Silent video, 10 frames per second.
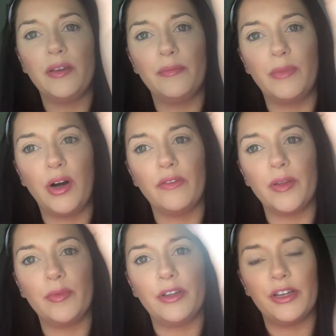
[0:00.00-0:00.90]

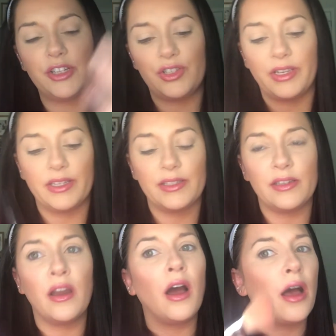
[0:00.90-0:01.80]
mauve blush. Like it's
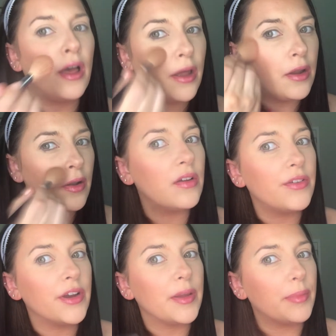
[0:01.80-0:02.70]
not a
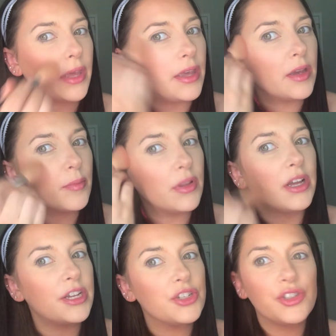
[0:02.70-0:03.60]
very pink
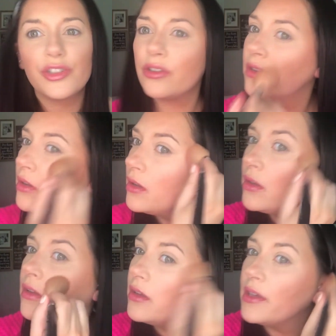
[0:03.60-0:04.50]
blush.
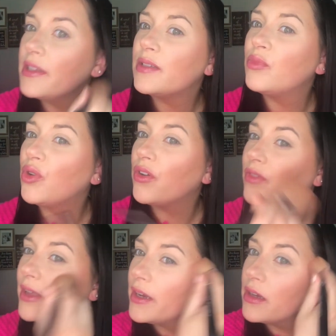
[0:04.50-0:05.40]
It's more of
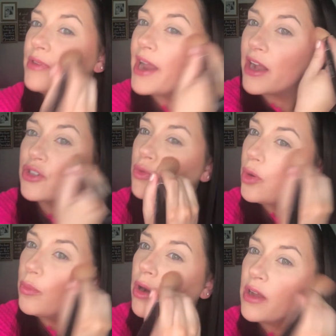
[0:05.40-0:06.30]
like a natural
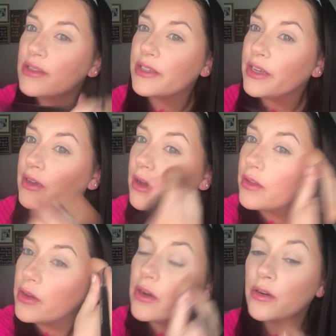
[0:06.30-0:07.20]
bronzy
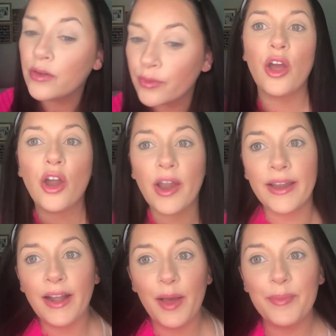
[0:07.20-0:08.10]
color. All
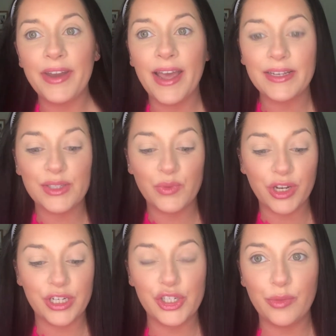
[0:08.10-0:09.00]
right, up next, we're
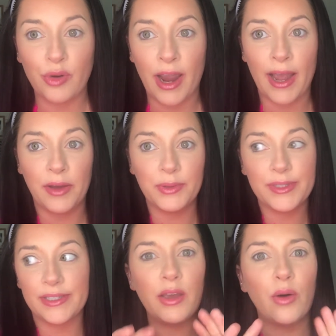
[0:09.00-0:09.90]
gonna do
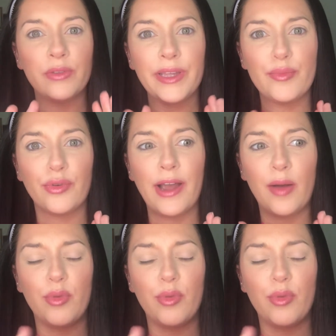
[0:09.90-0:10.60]
brows. The only brow